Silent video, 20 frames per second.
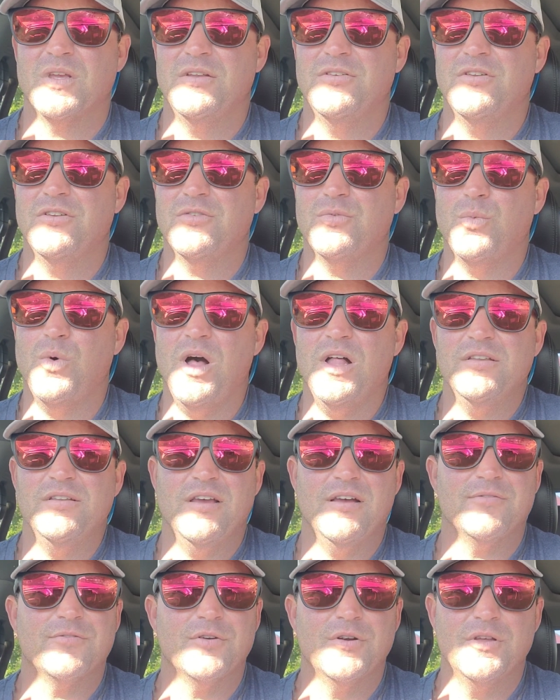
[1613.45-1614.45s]
and just
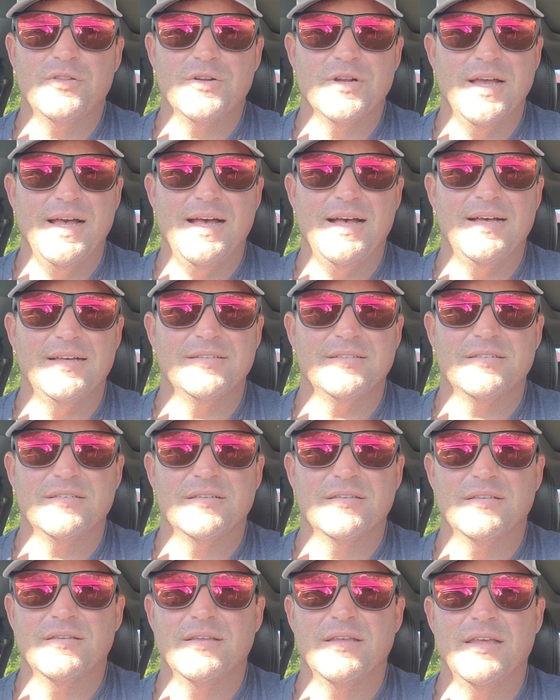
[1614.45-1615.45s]
watch out for other
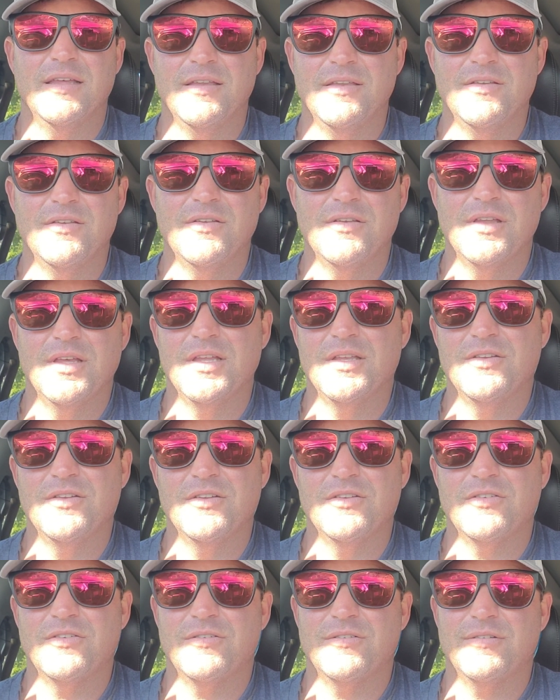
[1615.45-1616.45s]
guys. And and
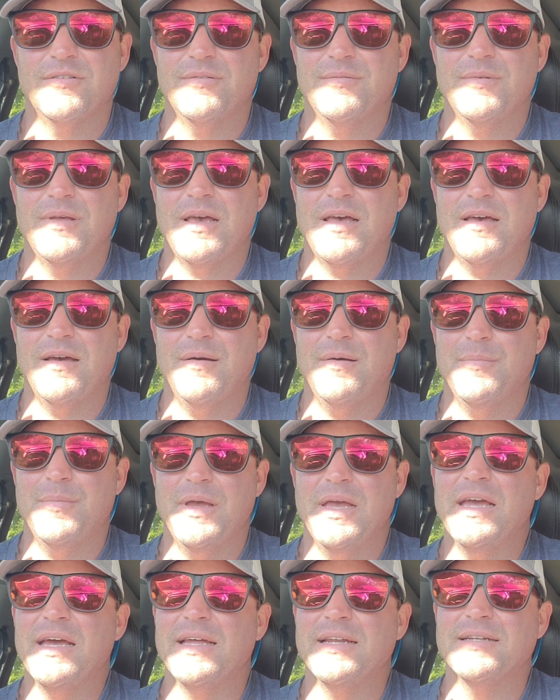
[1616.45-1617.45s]
just
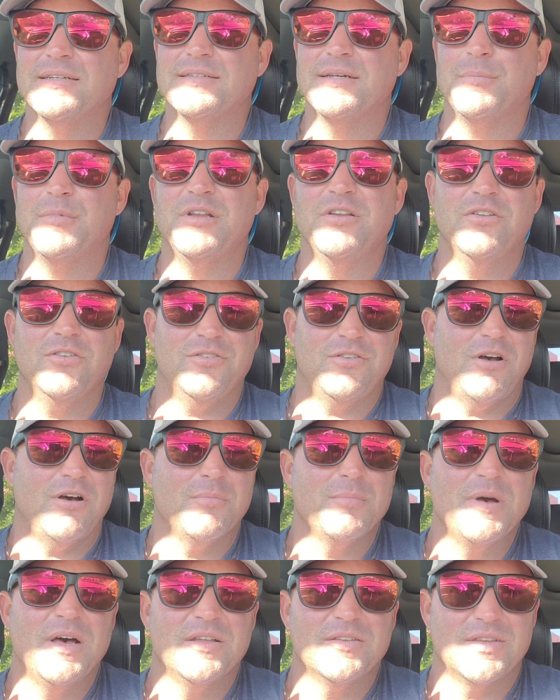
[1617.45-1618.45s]
man, I mean, just
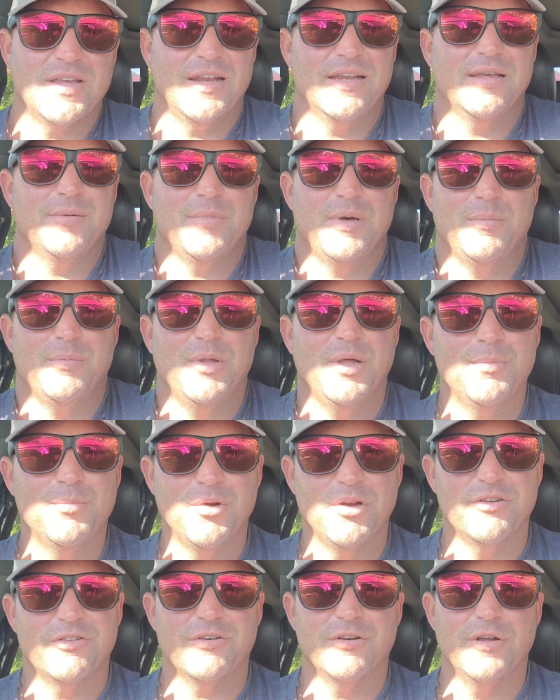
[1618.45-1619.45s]
talking about it's kind of getting my blood
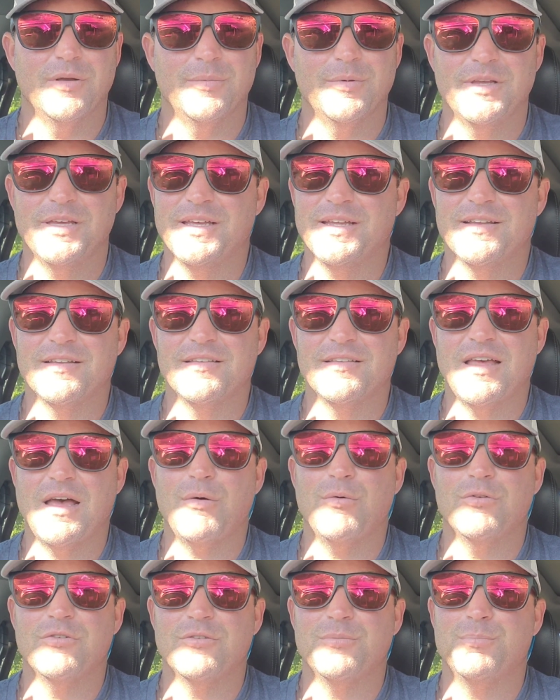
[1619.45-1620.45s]
pressure up again because
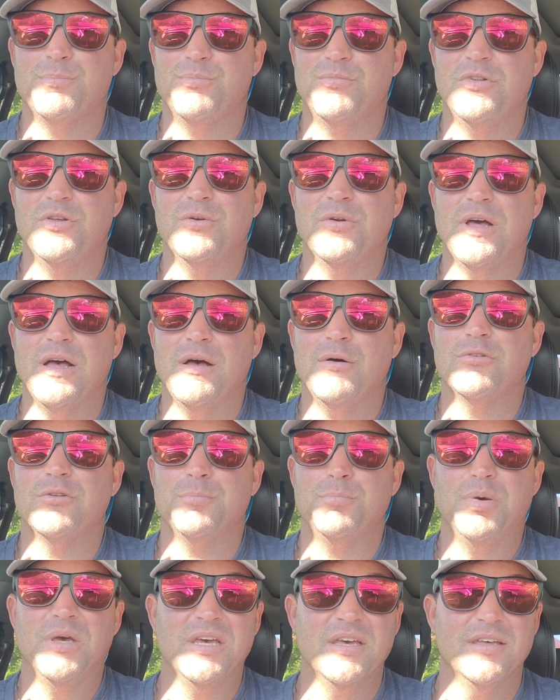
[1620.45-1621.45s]
I was, dude, I was
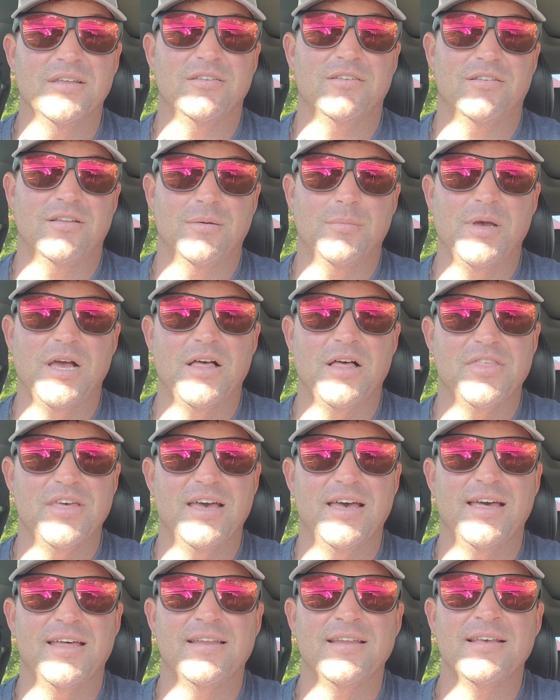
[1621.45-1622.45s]
pissed about
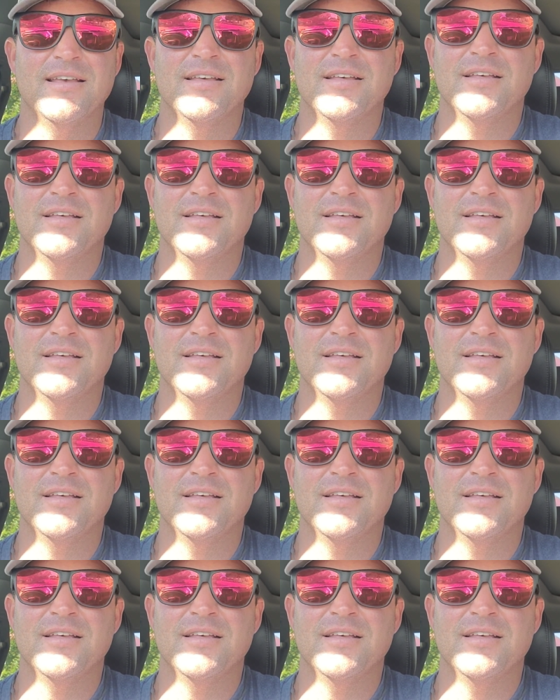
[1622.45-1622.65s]
that